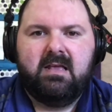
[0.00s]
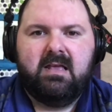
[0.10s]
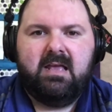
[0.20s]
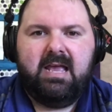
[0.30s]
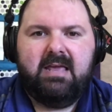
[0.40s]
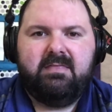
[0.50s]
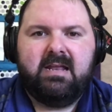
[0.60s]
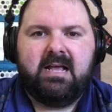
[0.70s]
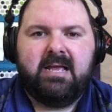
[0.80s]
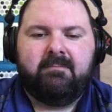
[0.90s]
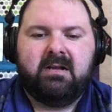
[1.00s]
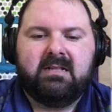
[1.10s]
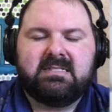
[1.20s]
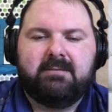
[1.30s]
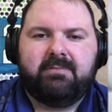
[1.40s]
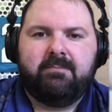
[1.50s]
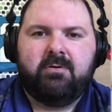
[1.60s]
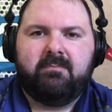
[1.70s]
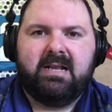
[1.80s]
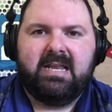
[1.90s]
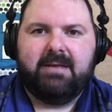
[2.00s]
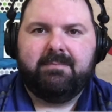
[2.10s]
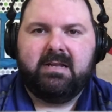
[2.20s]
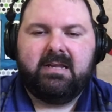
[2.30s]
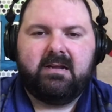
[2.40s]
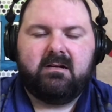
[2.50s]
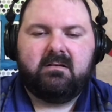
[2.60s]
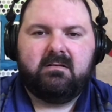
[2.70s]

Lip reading: And then I'm going to simply put my name in here.